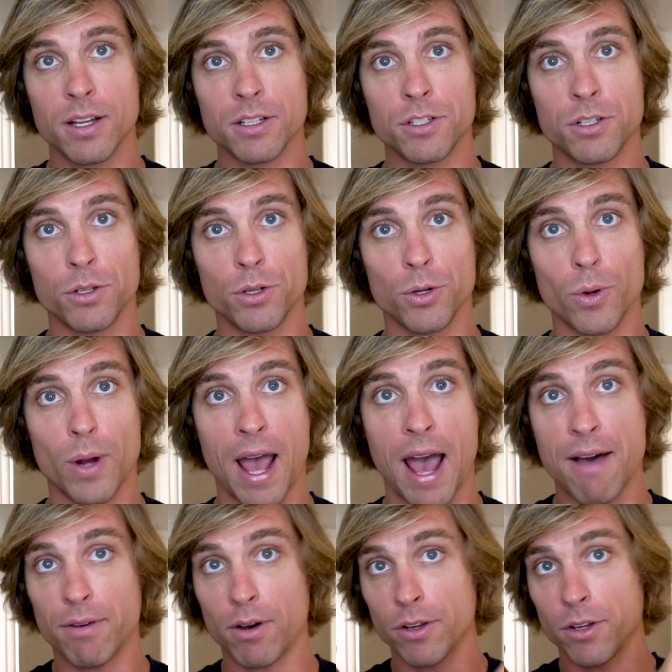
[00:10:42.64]
to
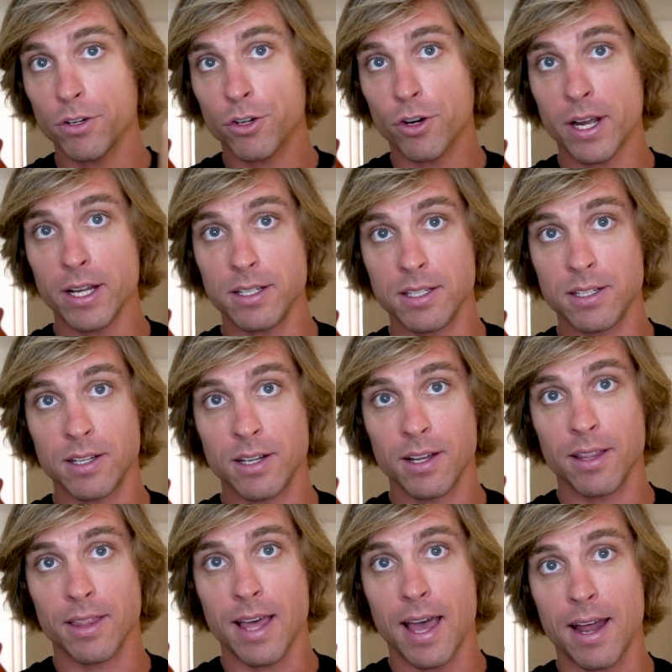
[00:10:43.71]
have all your traits
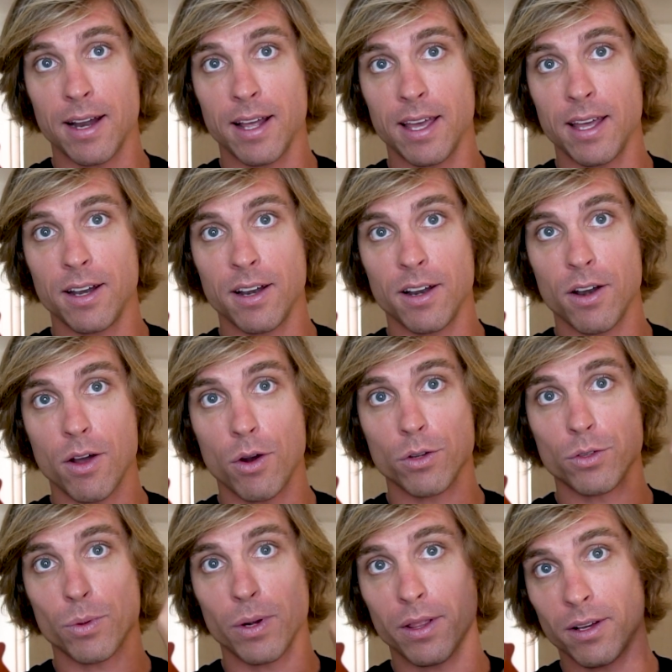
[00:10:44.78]
that it
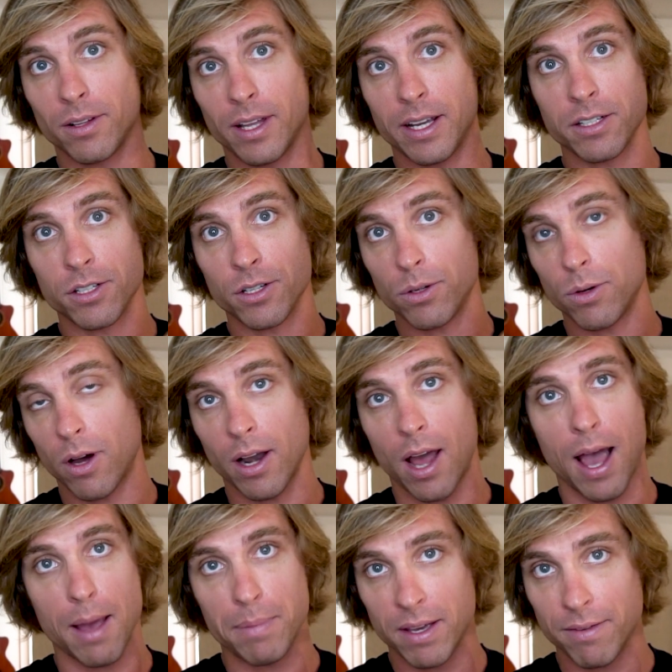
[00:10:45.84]
knows where they're linked to on
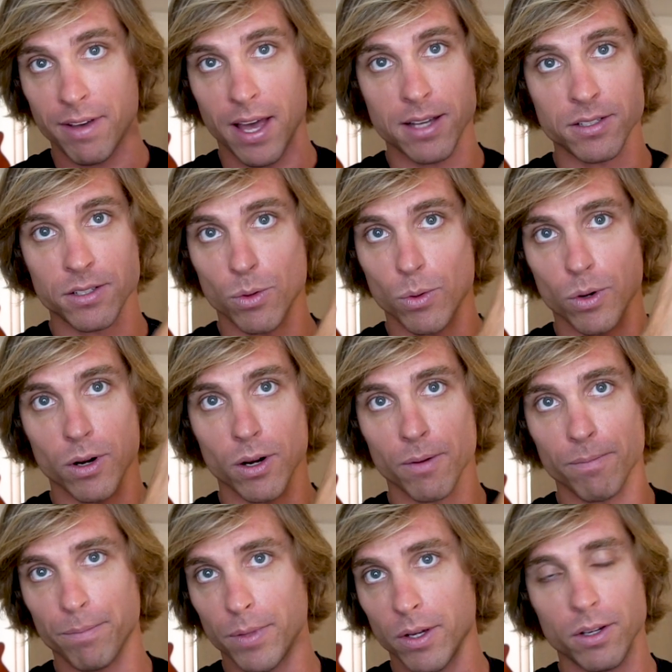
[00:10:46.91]
IPFS,
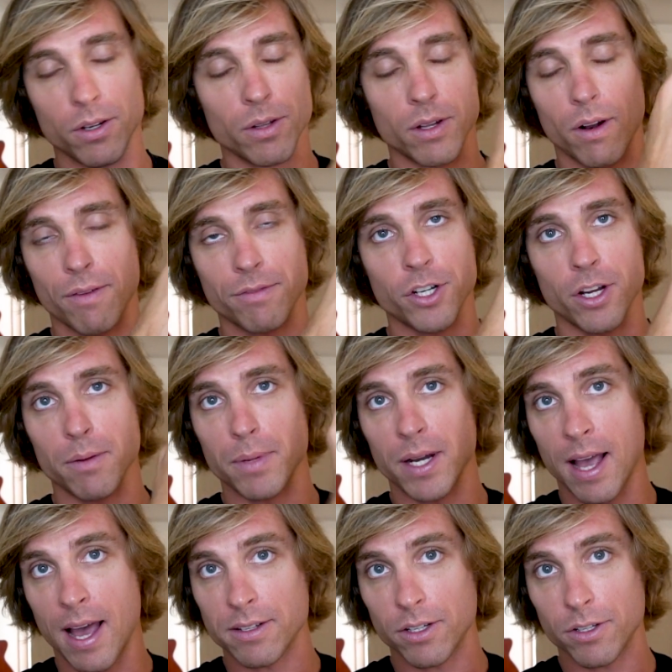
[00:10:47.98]
or you can do that off chain, but
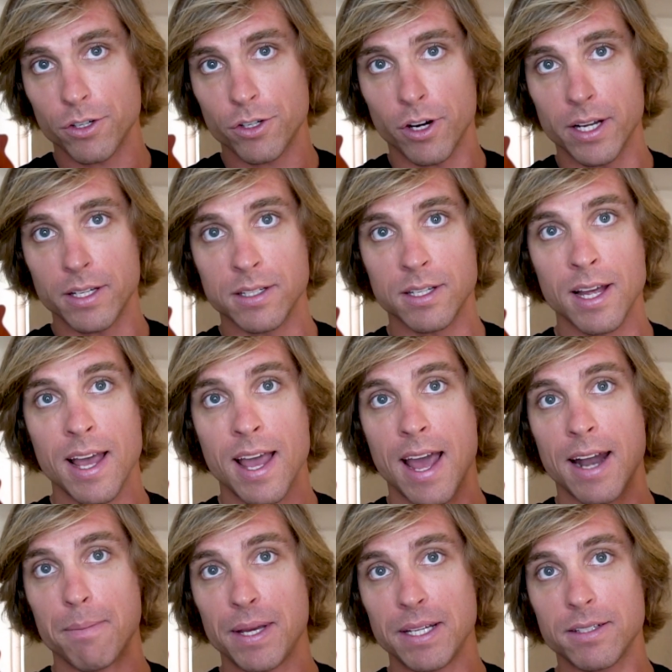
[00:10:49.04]
it has all your traits.
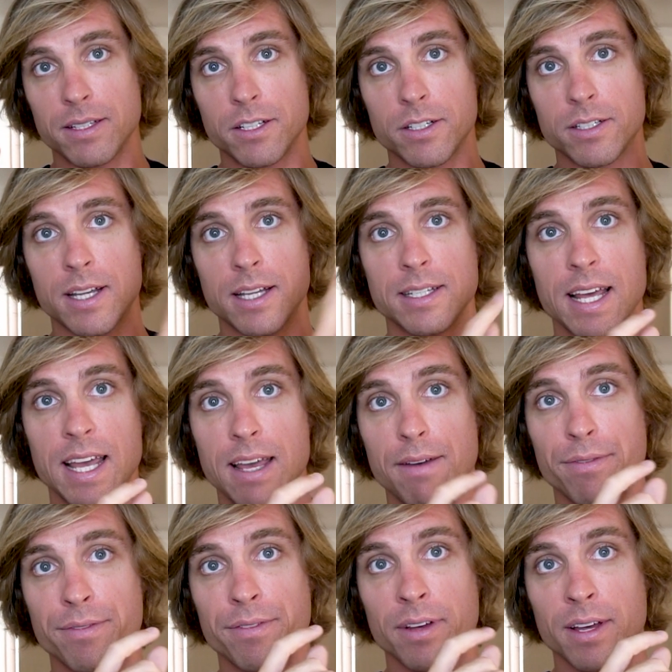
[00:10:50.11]
And it basically just says,
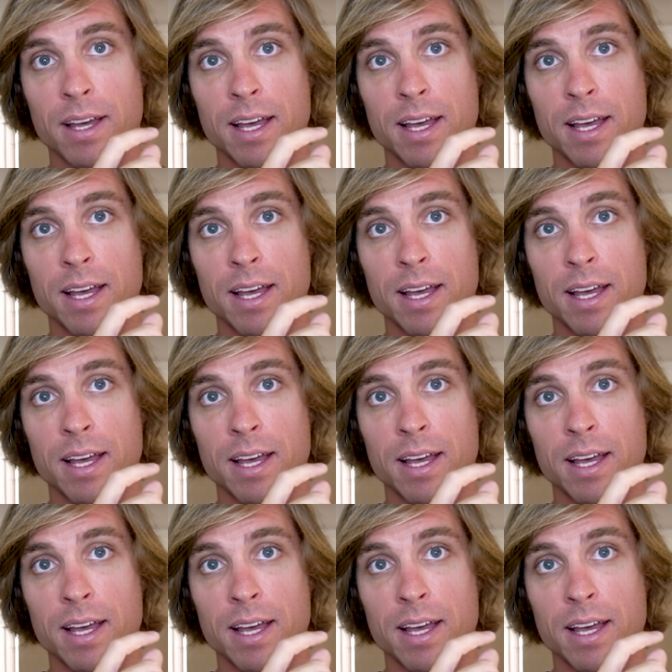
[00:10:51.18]
if